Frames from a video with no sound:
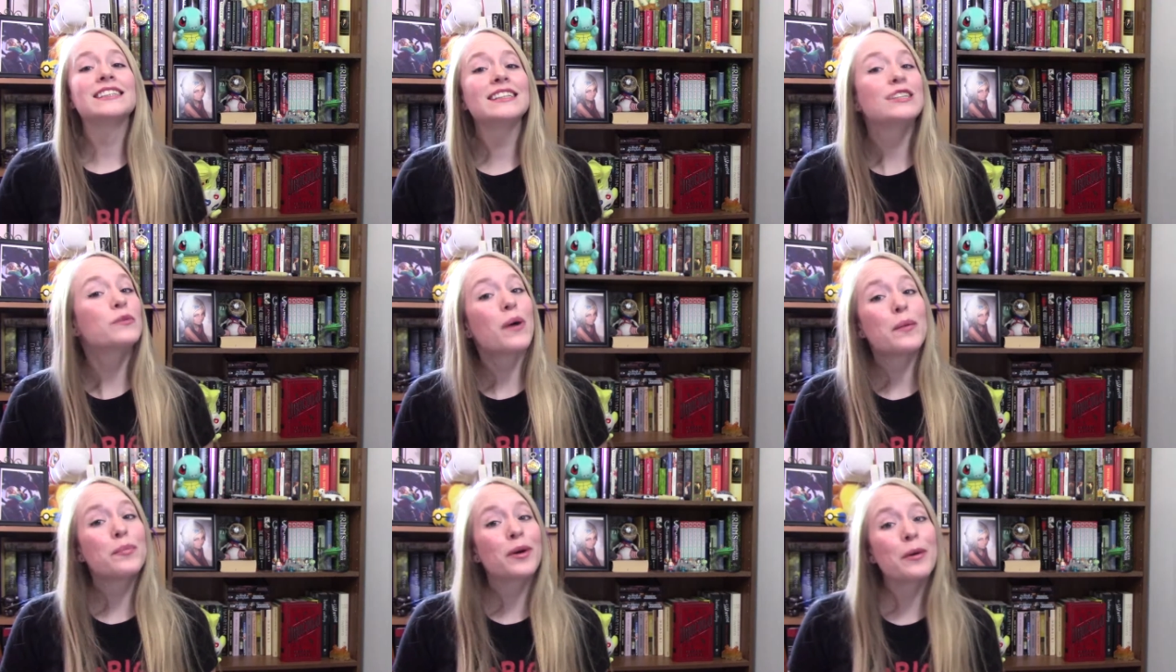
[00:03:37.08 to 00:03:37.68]
is
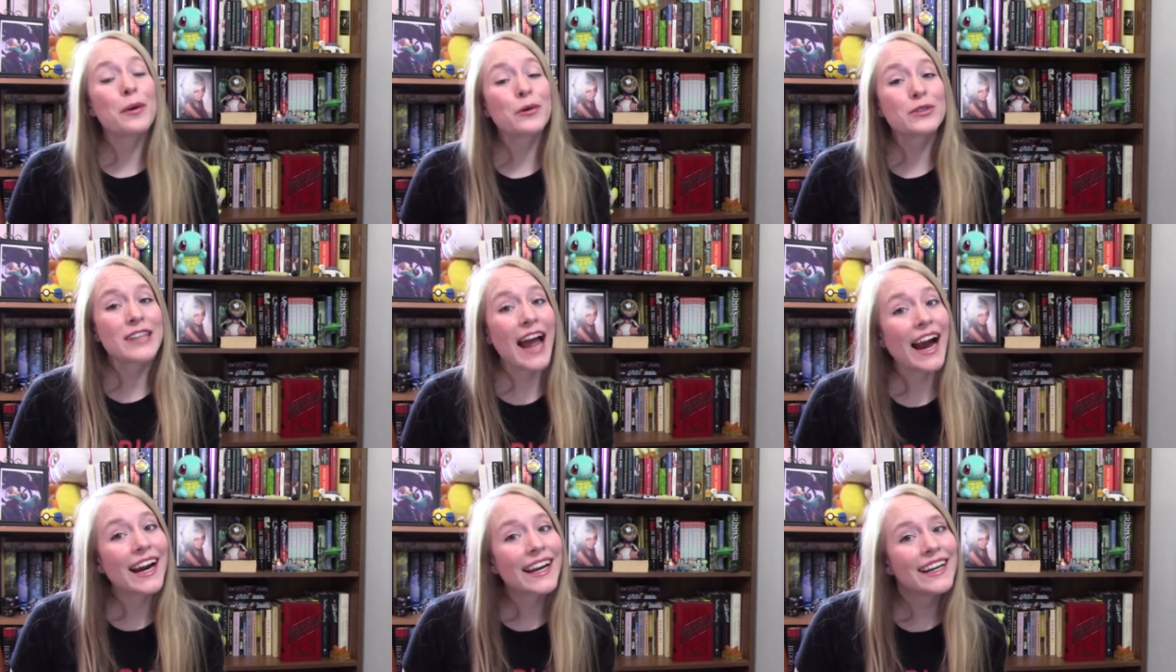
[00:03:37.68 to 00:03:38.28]
what
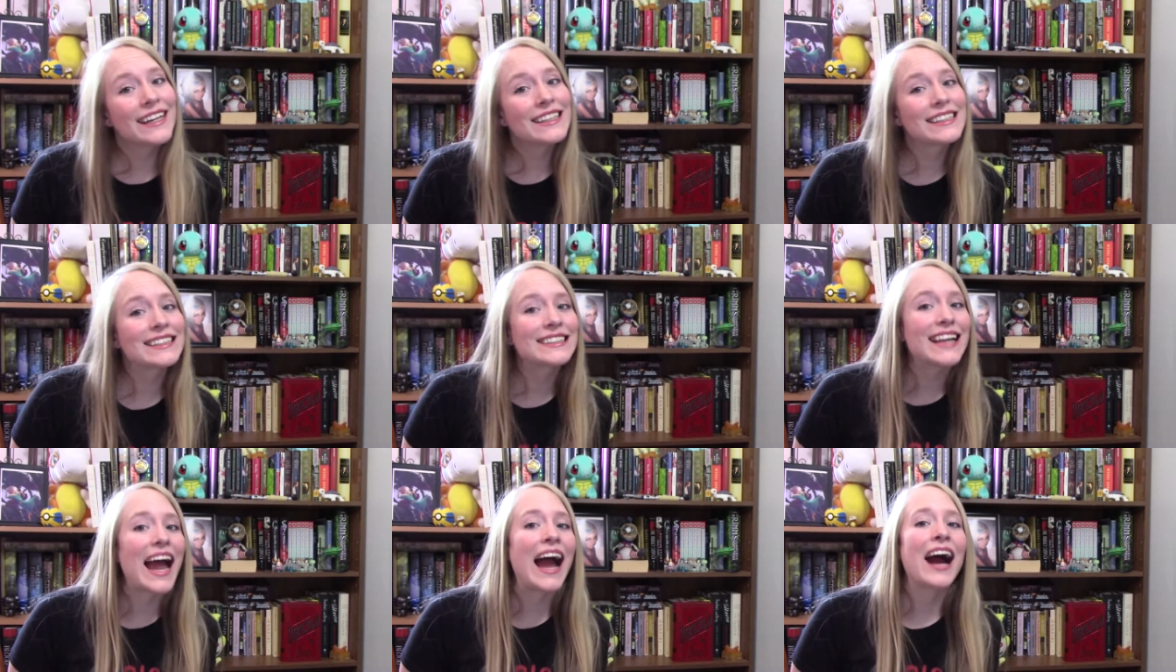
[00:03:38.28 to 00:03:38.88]

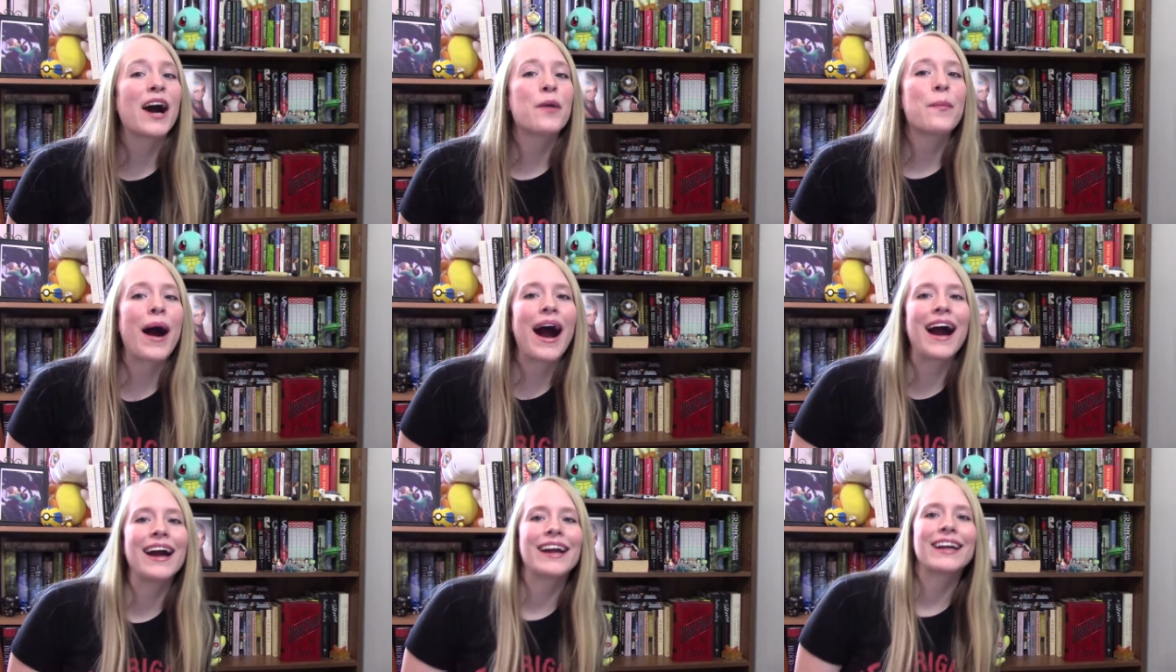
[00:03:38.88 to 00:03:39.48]
protagonist am
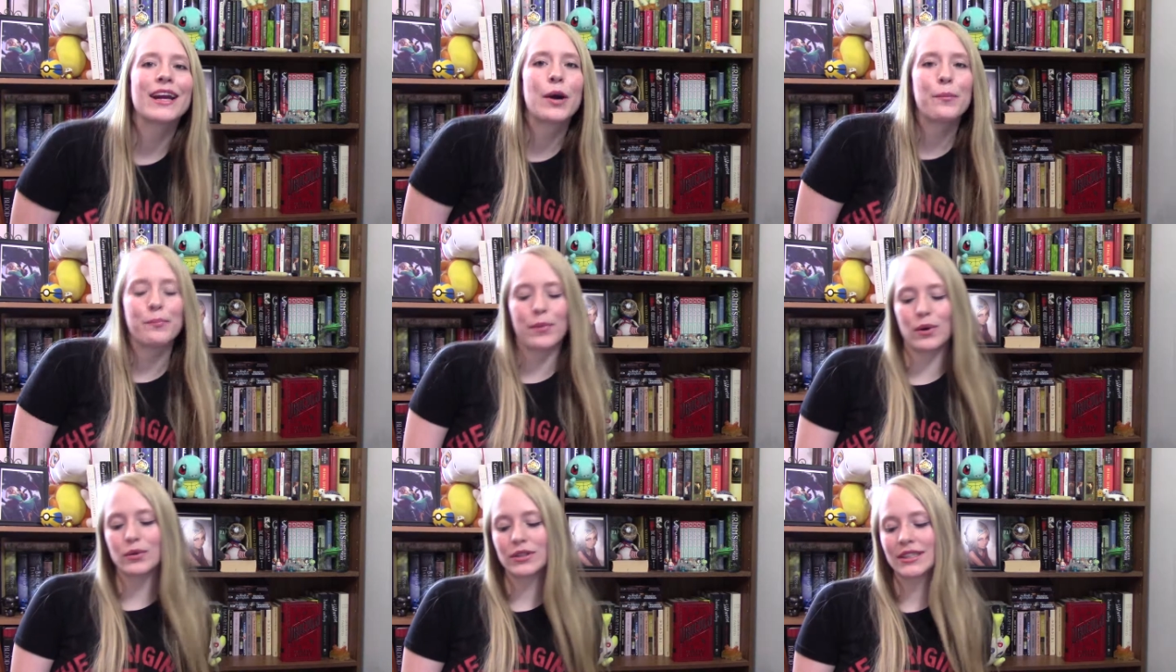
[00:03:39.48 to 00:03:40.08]
I
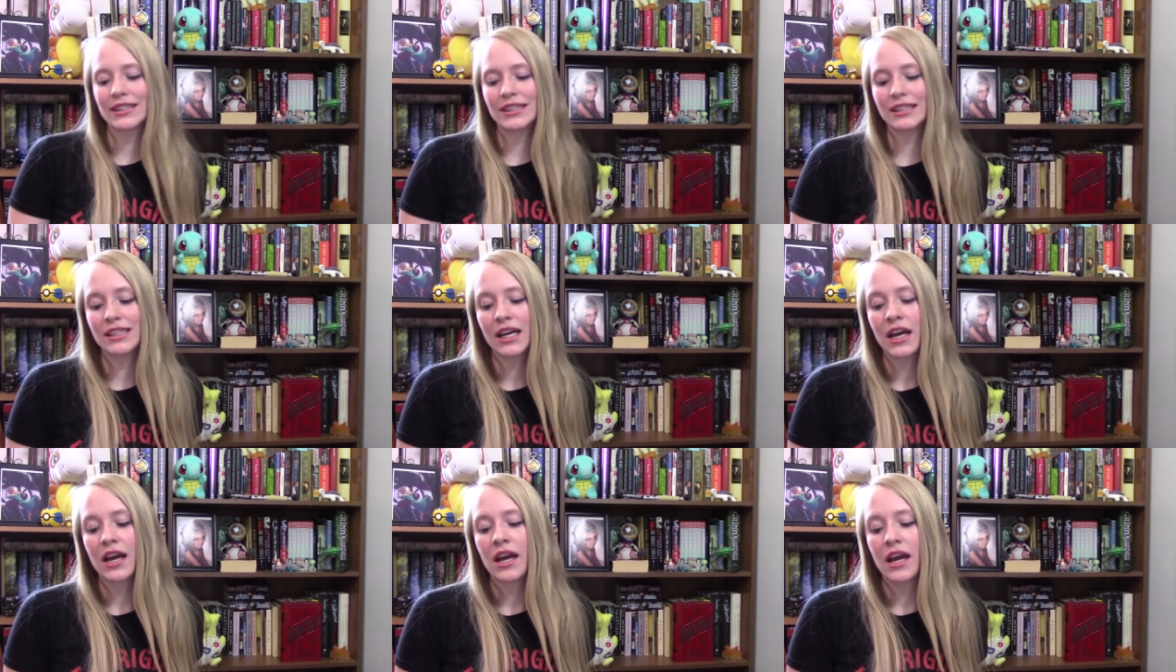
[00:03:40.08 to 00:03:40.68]
most
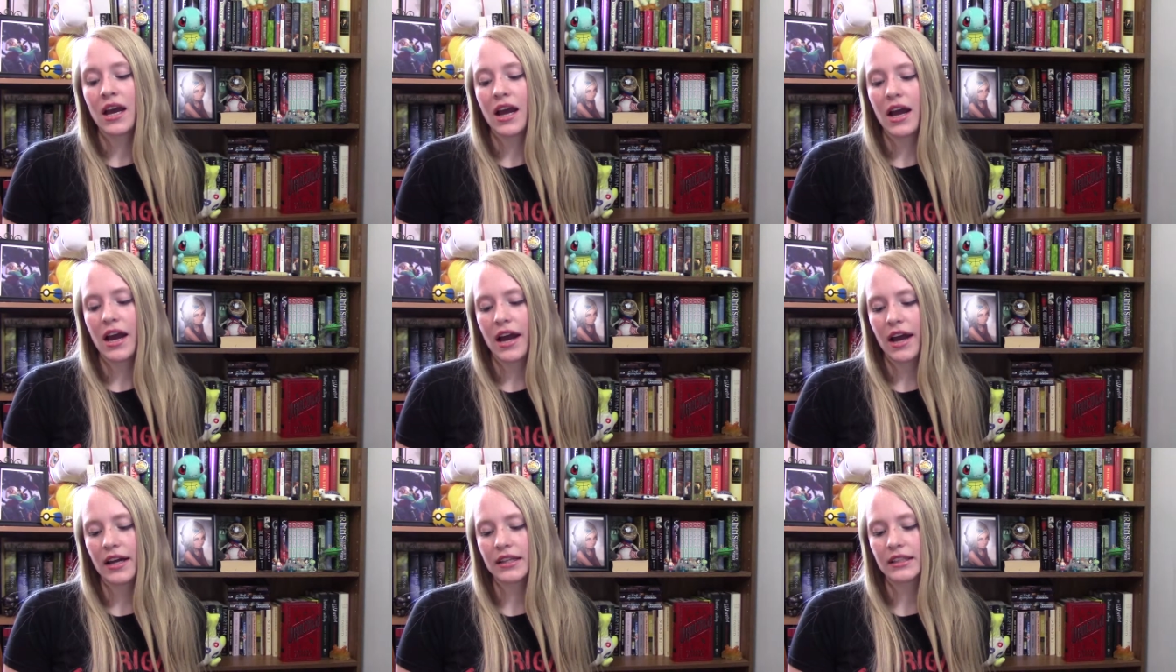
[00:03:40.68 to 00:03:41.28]

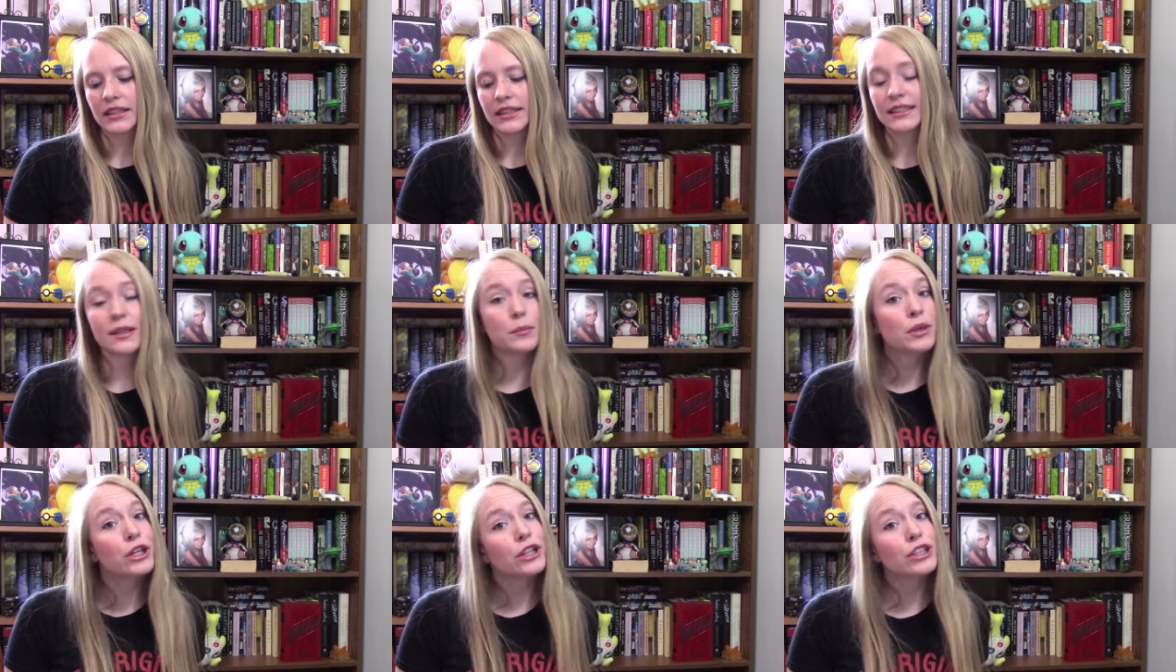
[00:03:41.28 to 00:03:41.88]

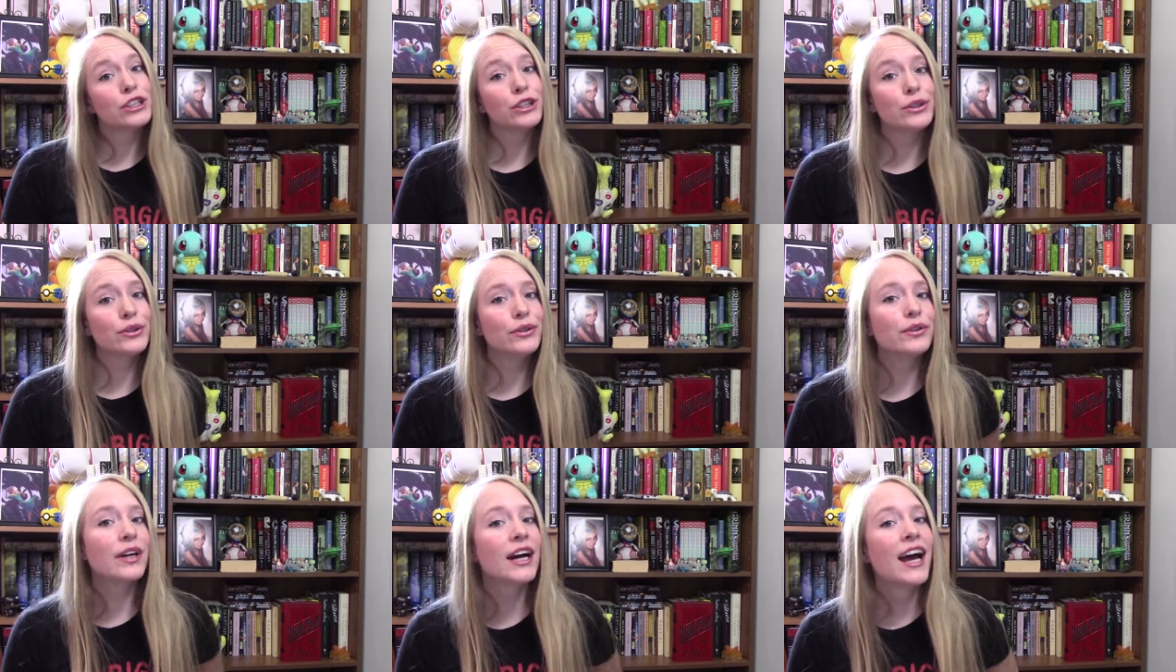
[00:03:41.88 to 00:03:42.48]
similar
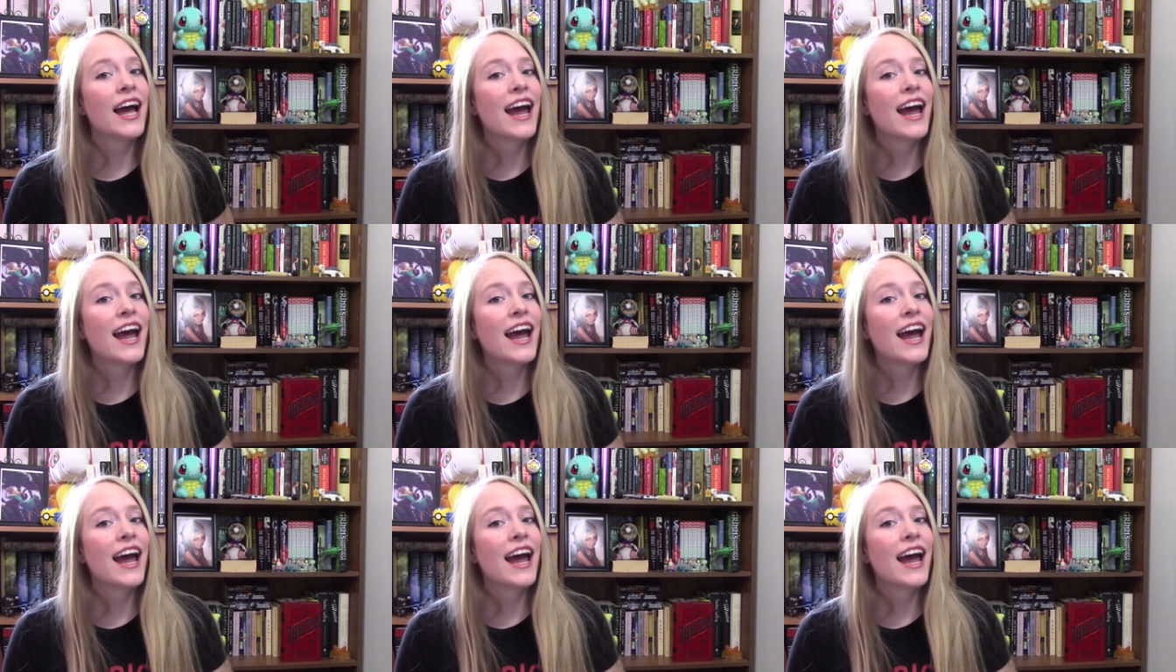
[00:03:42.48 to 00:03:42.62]
to?